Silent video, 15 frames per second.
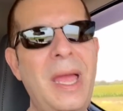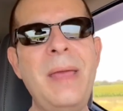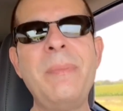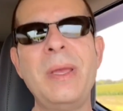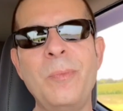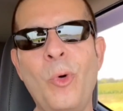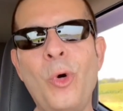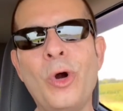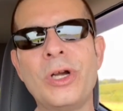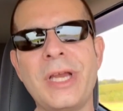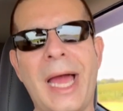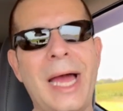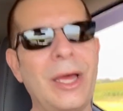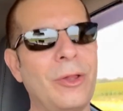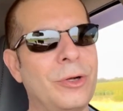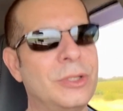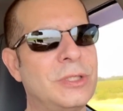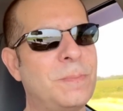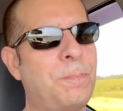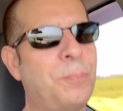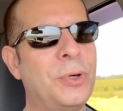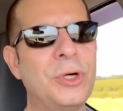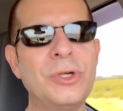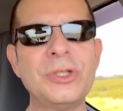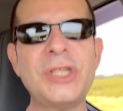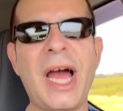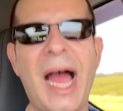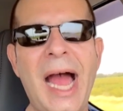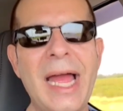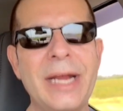maybe more dollars per
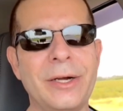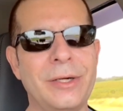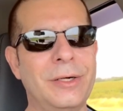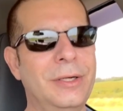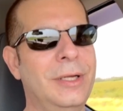tire,